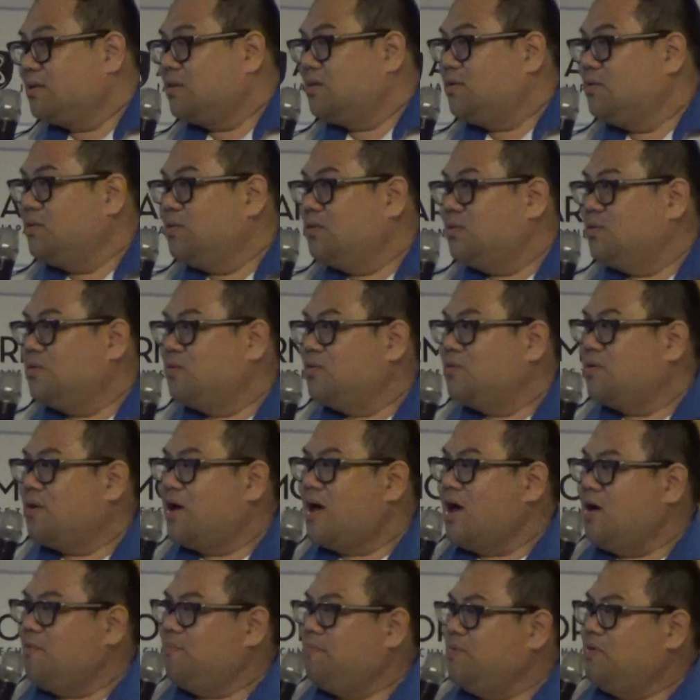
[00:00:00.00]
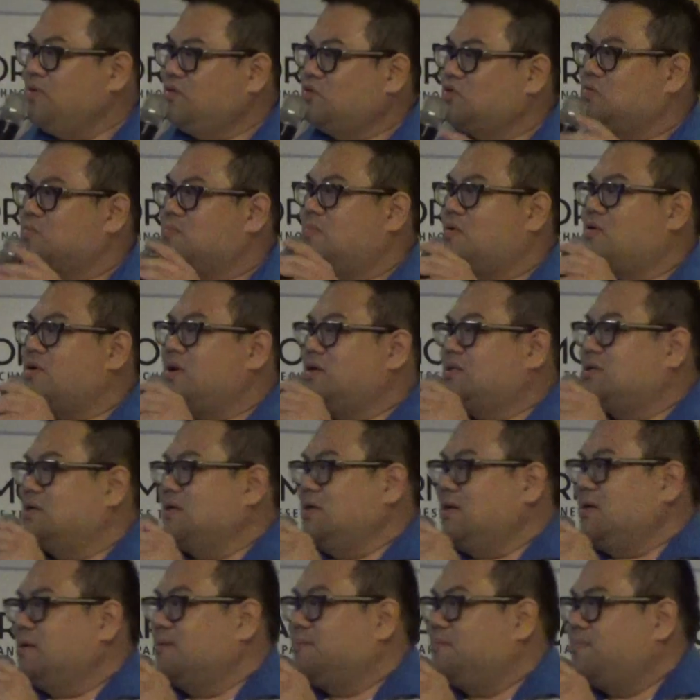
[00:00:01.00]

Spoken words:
to help you to monitor.